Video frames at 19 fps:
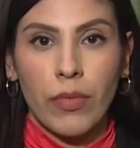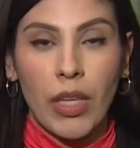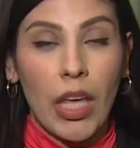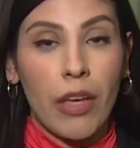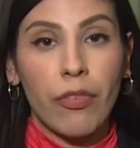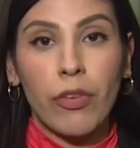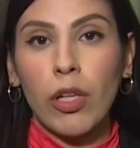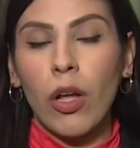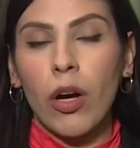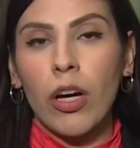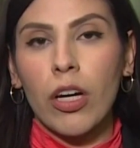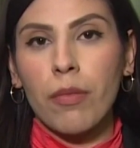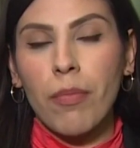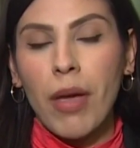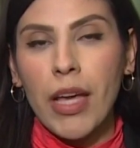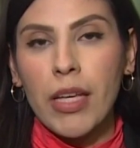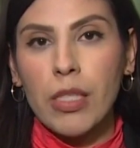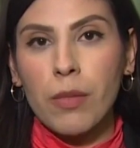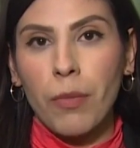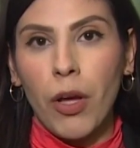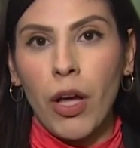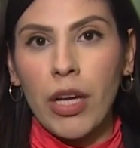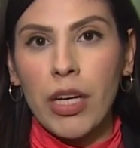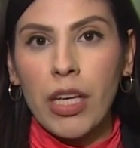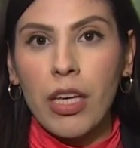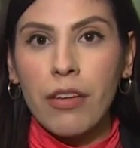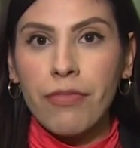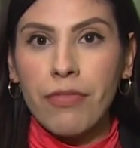If Clark makes
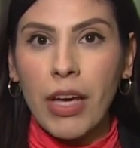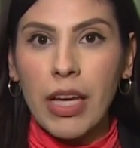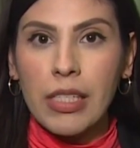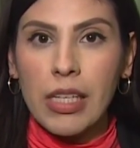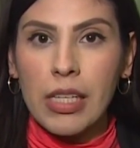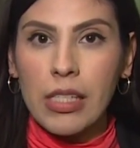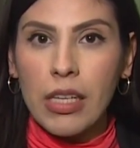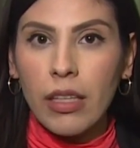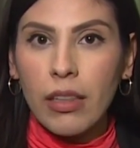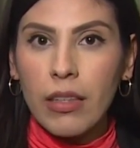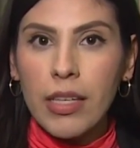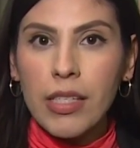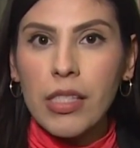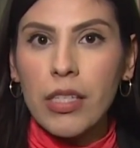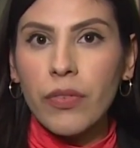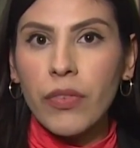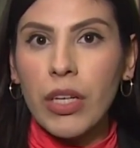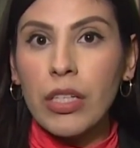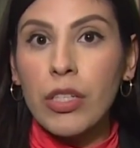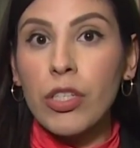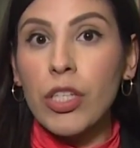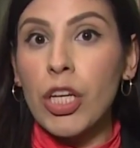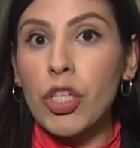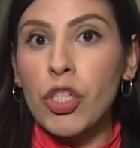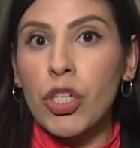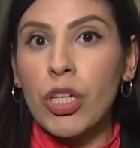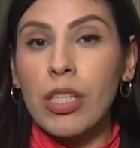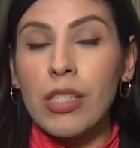bond, he faces a list of
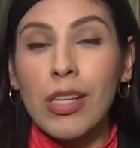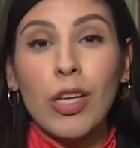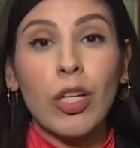conditions,